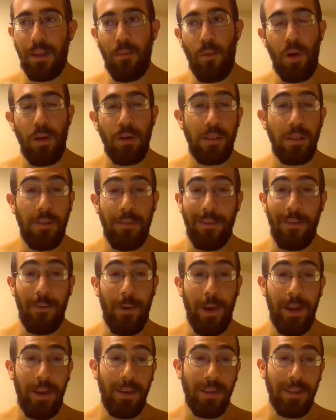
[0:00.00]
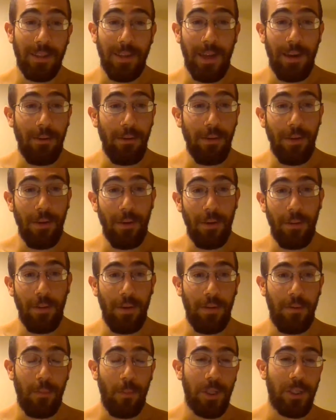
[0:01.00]
them all in different ways. I don't know
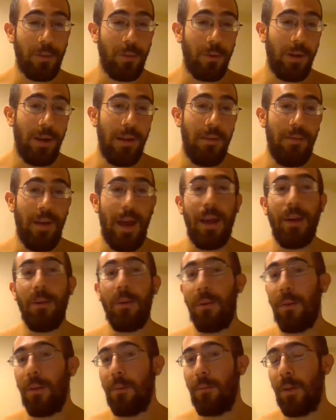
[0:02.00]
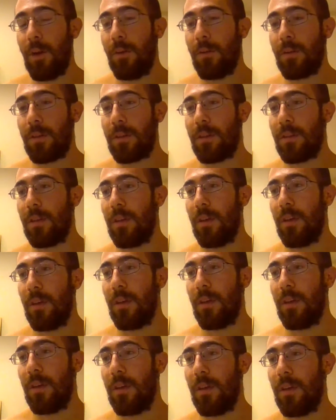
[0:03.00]
which one I value the most.
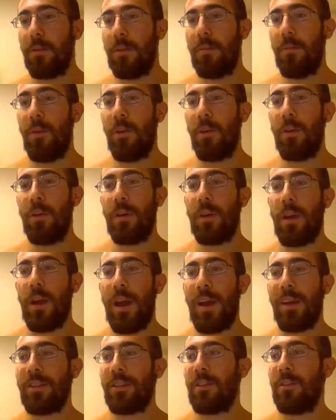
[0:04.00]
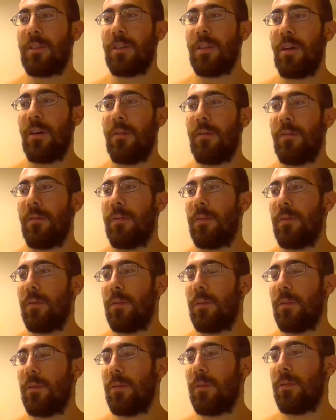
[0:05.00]
The more you can ask yourself
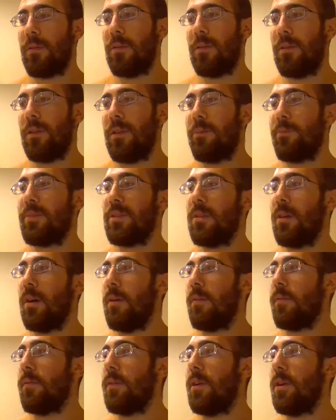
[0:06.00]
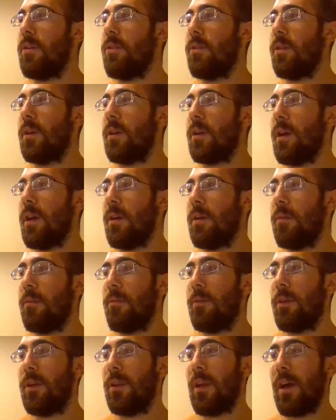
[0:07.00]
the deep stuff, then you can kind of
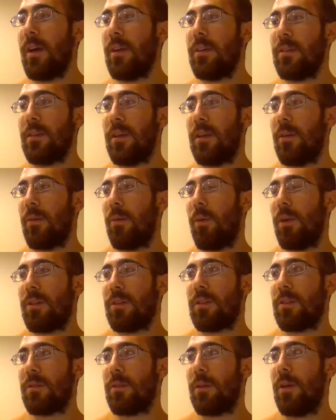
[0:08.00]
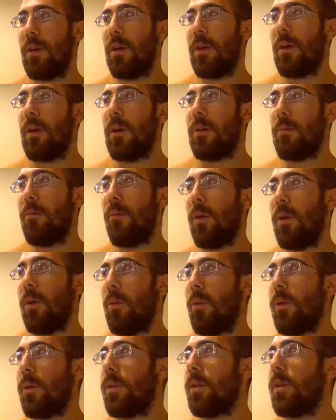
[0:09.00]
realize like what's more
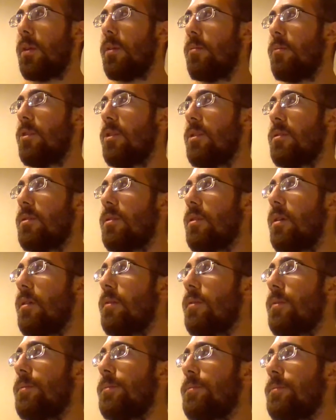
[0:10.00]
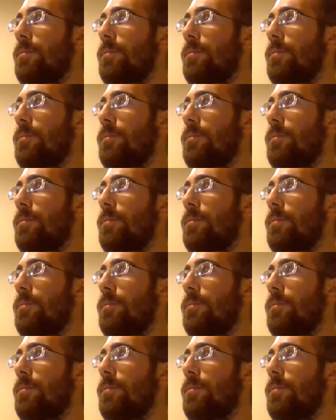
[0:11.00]
worth it and stuff.